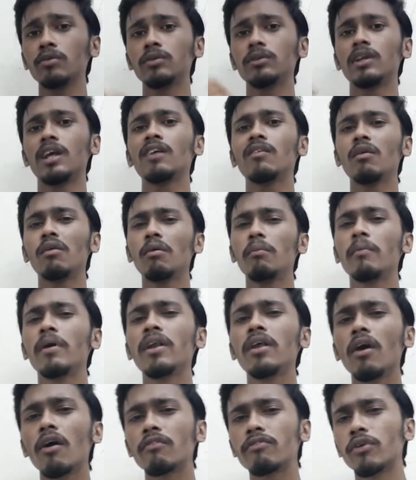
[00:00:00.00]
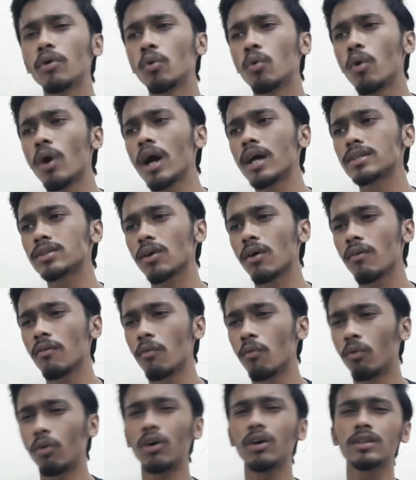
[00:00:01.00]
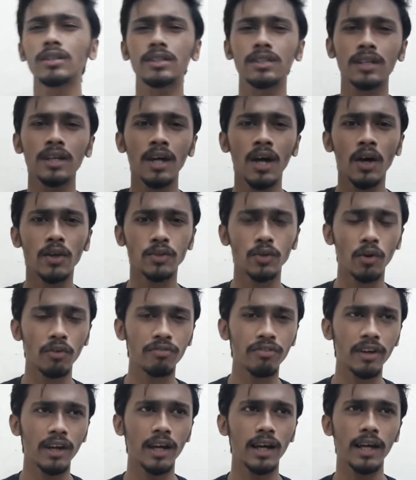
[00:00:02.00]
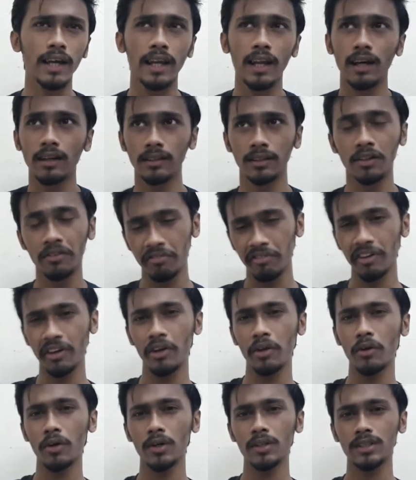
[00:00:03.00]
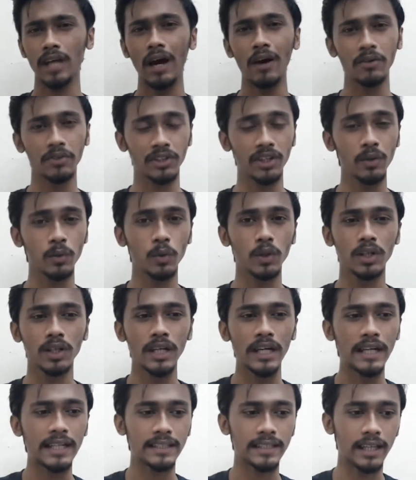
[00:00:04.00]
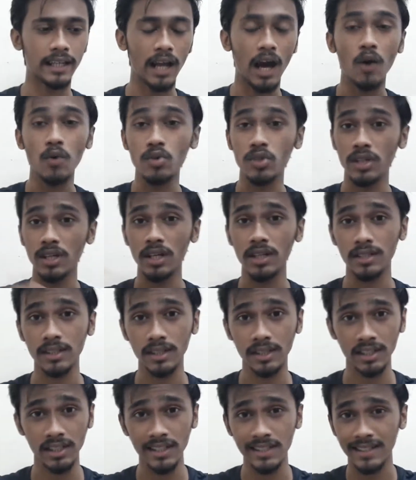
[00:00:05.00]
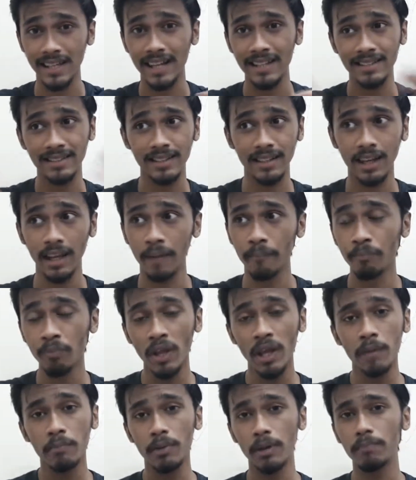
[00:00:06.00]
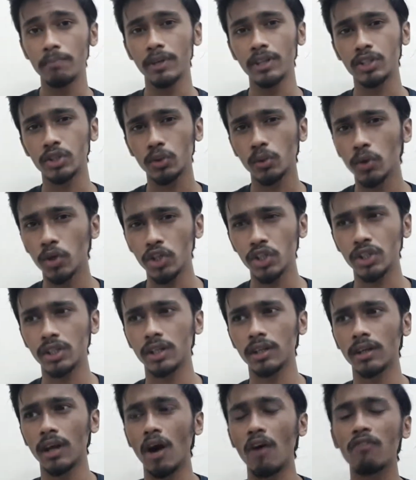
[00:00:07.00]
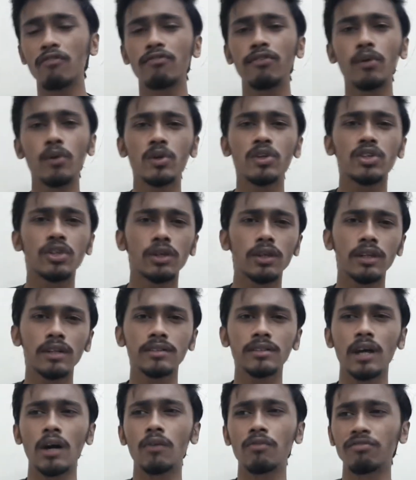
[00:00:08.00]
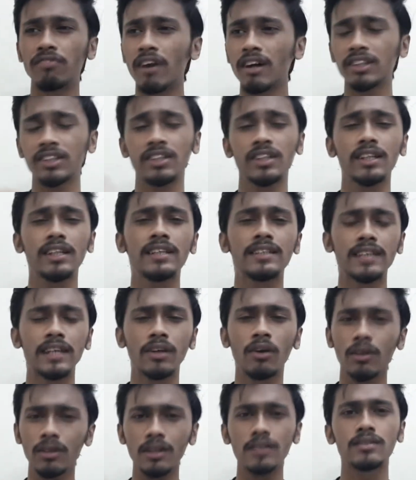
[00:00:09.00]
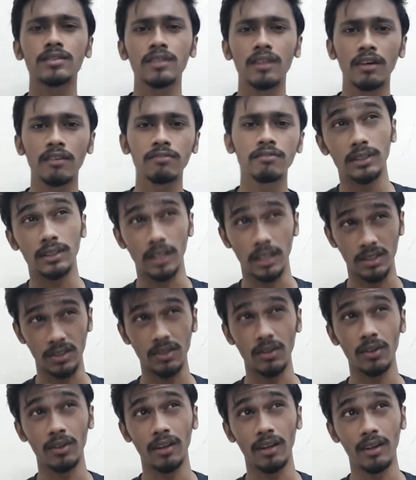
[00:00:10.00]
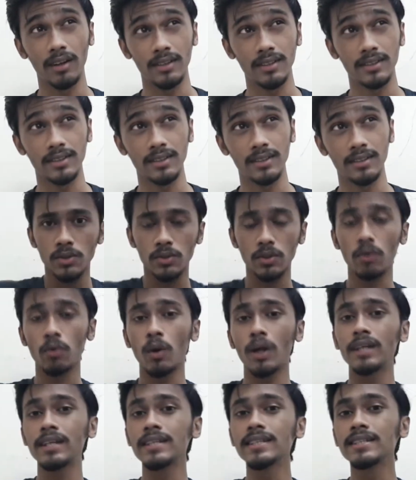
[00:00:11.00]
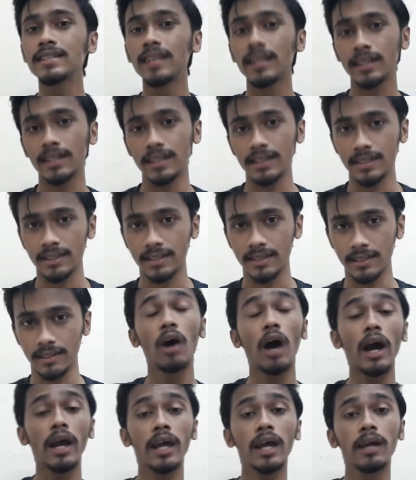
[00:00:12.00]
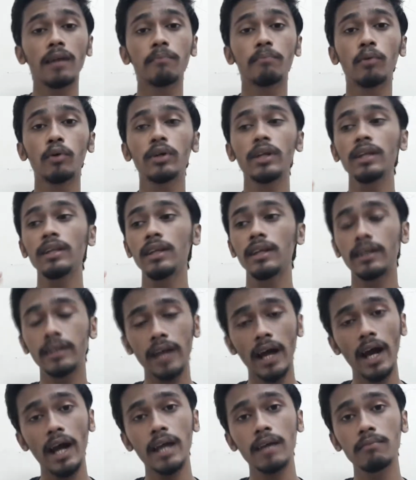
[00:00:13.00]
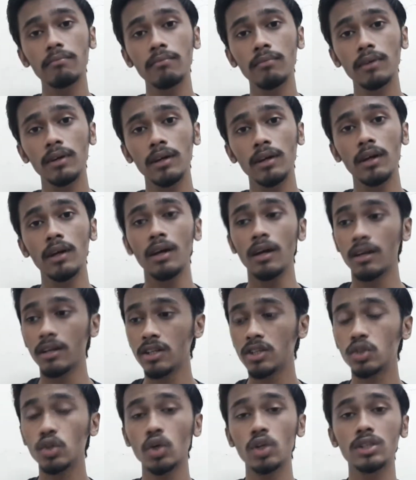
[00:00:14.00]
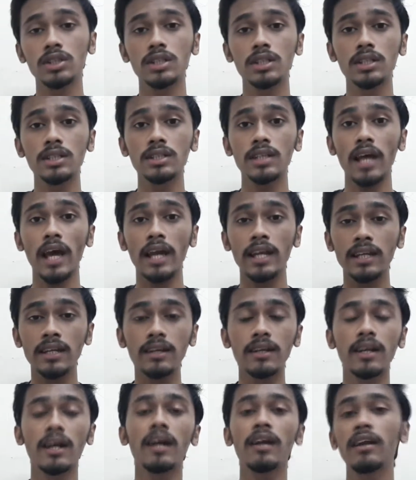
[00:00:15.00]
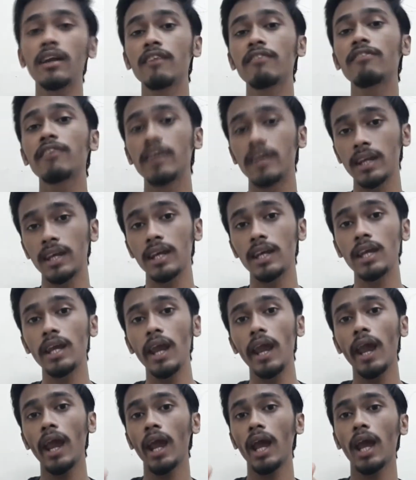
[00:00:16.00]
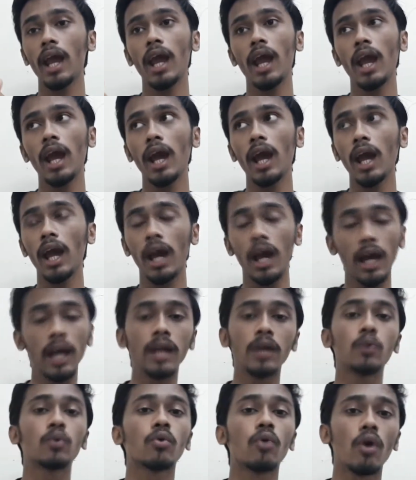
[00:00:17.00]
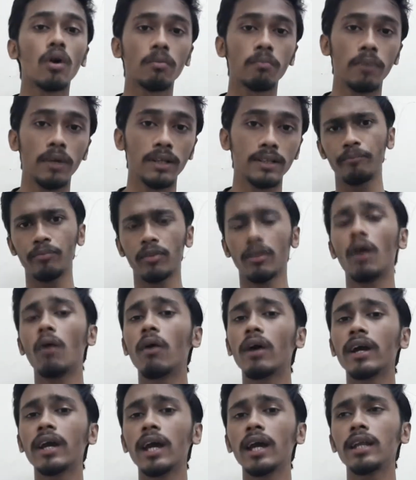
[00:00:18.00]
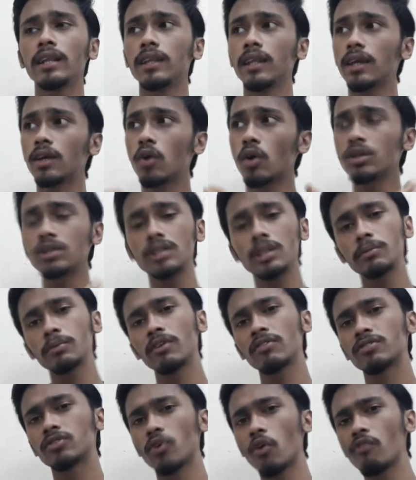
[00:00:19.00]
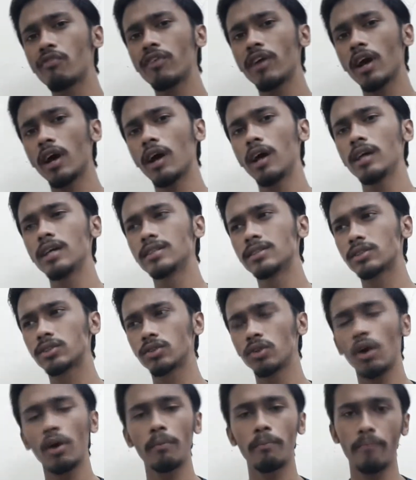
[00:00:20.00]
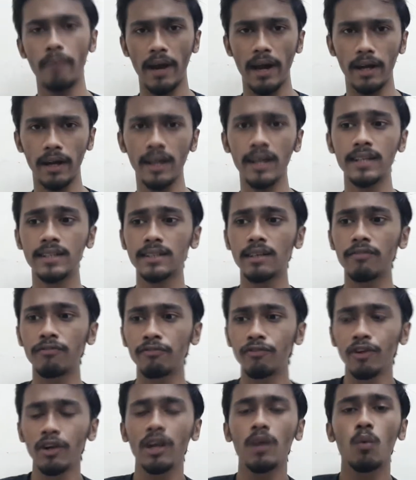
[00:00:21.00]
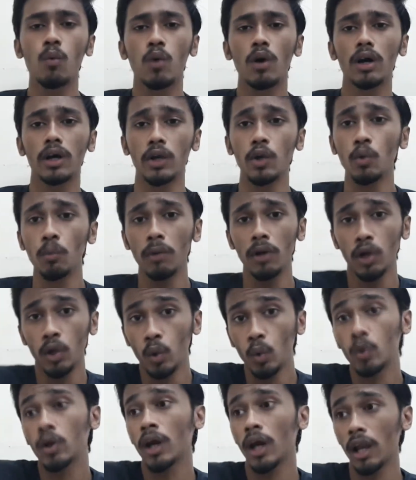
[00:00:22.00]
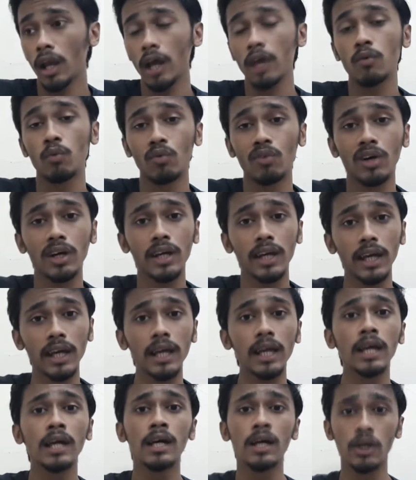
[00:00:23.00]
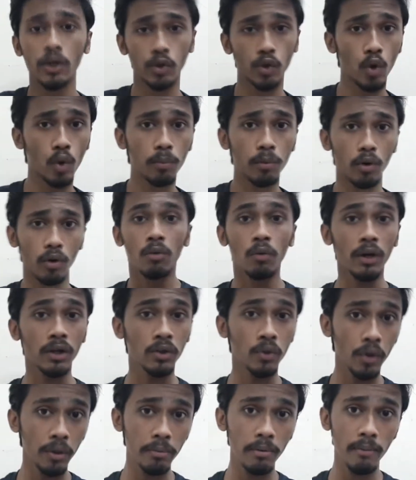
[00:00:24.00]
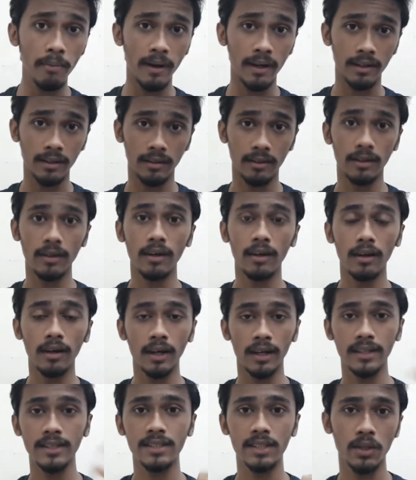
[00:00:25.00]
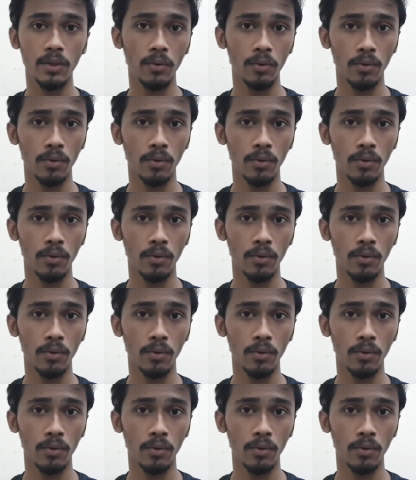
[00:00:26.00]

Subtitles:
there will be many of you who has watched Sophia in other videos, how she works and how she is answering people's question, how fluent she is, how fast she is and all that stuff. That's not the concern. So what is the concern? Again, putting the time, resources and creativity into wrong place. Now again, the concept of Sophia is not bad. It's a fully human look-alike working robot. What could be better? a rescue